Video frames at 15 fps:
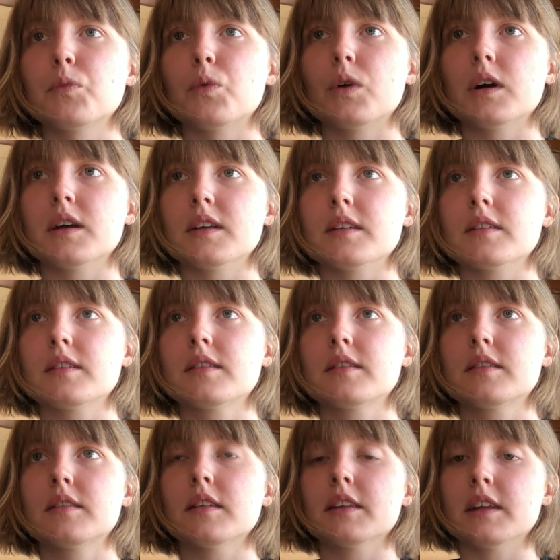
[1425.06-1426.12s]

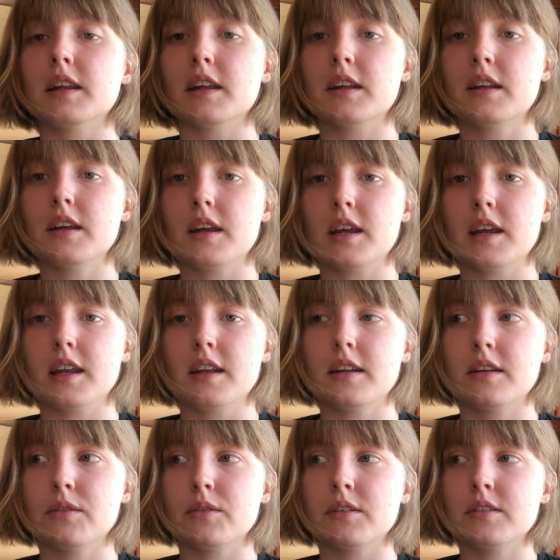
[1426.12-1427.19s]
was deleted,
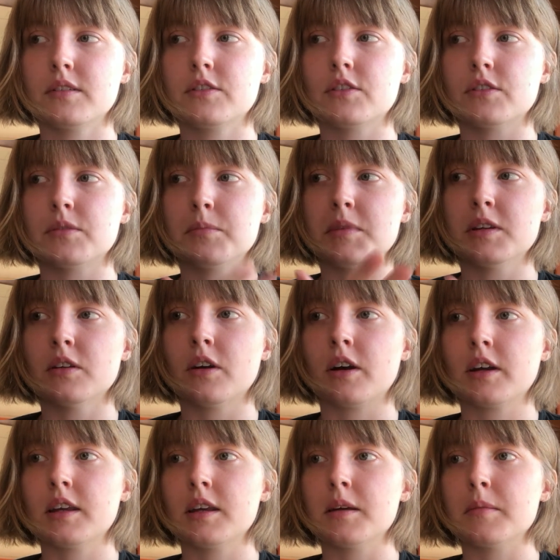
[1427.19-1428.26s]
and it was just me
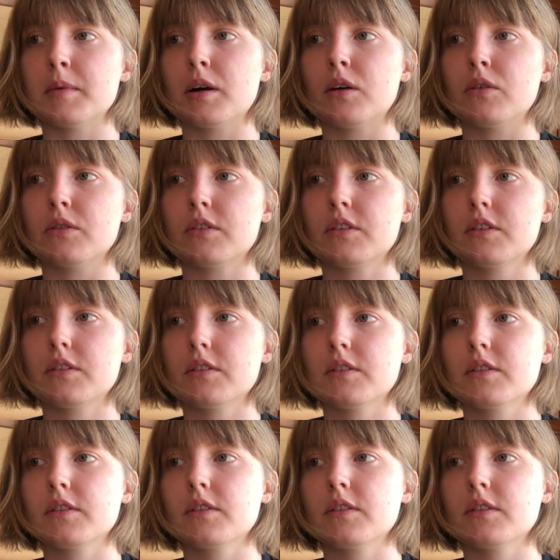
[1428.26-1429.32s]
talking about,
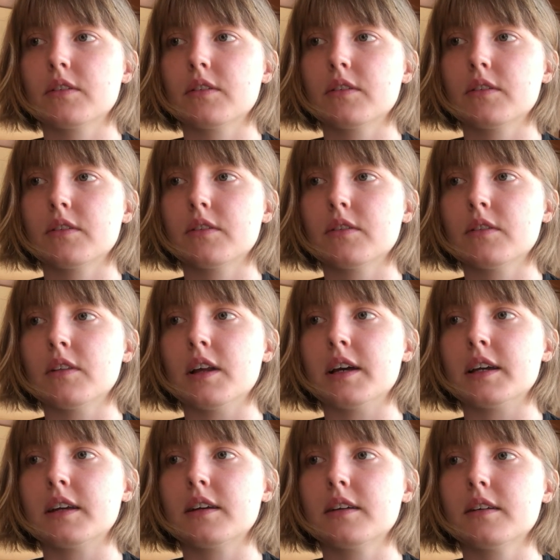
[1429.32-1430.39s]

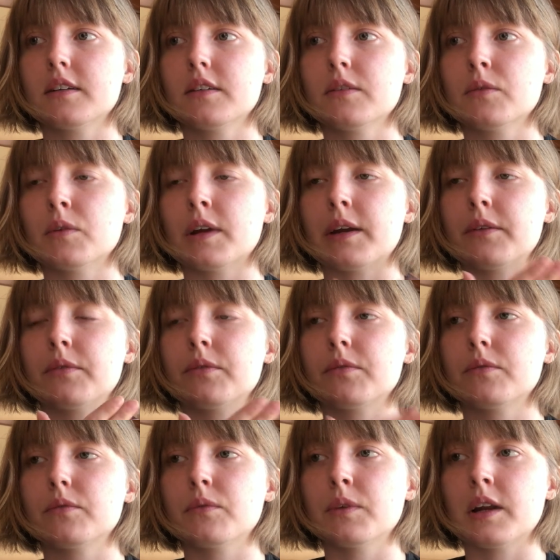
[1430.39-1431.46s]
like, when
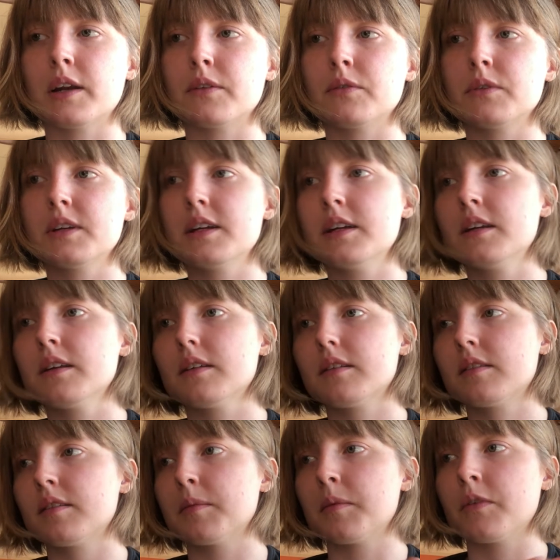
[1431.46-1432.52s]
I read
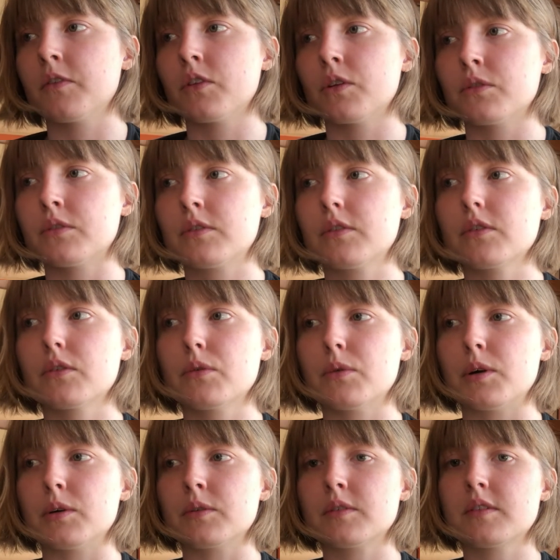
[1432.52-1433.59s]
some of those
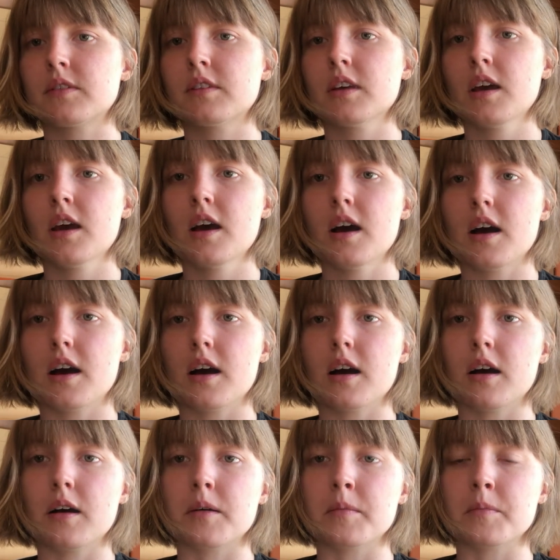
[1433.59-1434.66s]
quotes,
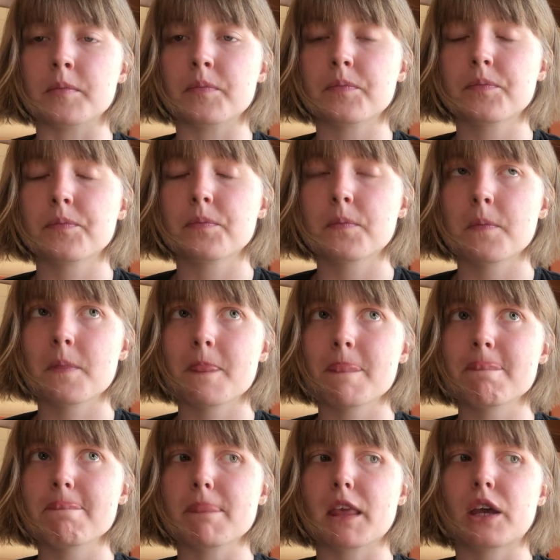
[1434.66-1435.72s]

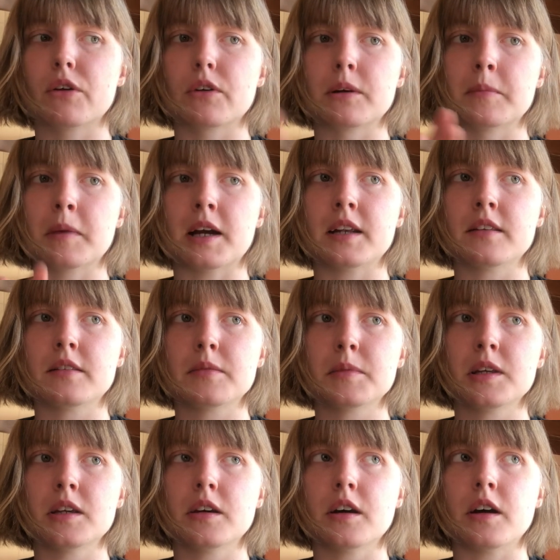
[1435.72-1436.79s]
it reminds
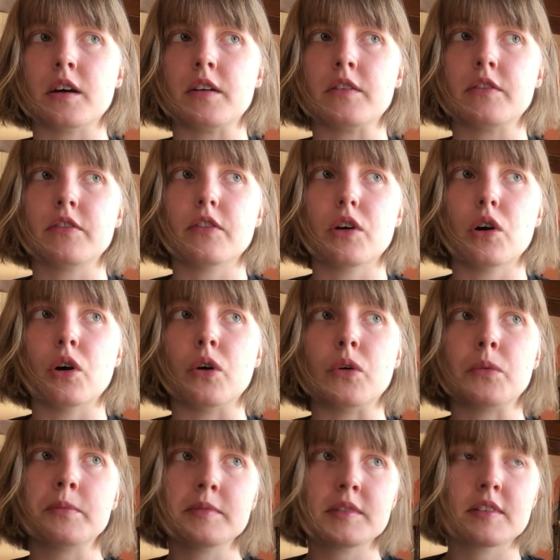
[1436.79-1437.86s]
me of
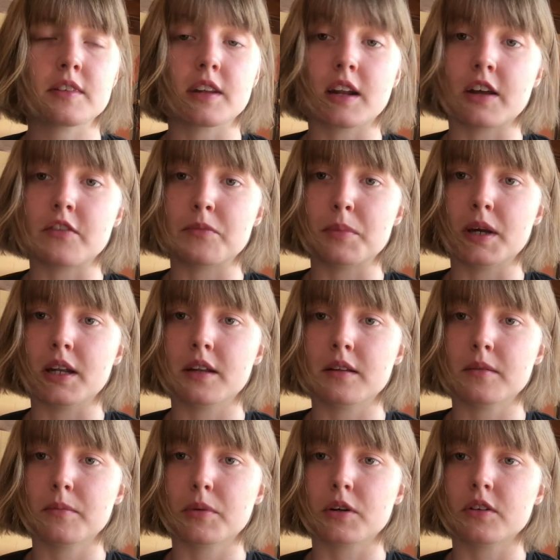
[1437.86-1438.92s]
homes that I've been
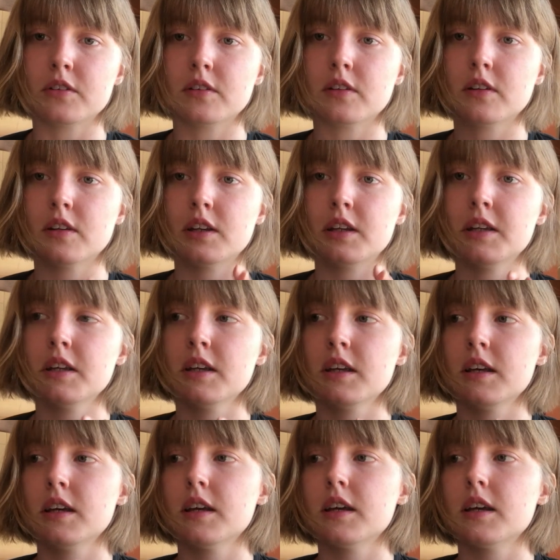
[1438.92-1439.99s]
in personally
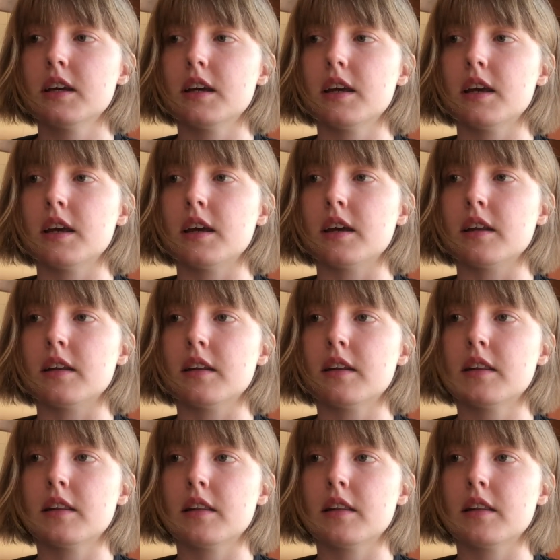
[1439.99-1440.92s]
and